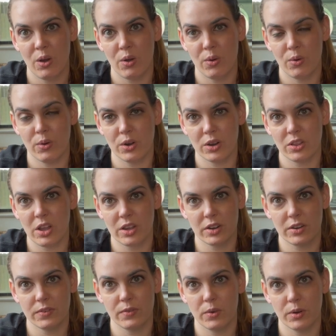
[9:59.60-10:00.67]
or
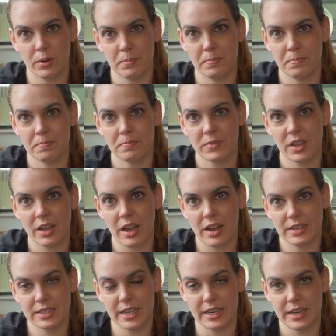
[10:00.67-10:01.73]
longer form
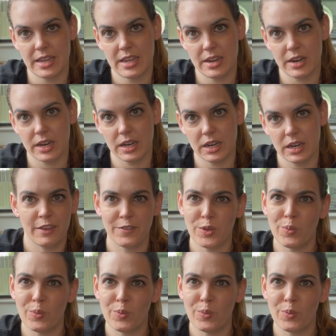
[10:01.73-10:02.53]
content here. If you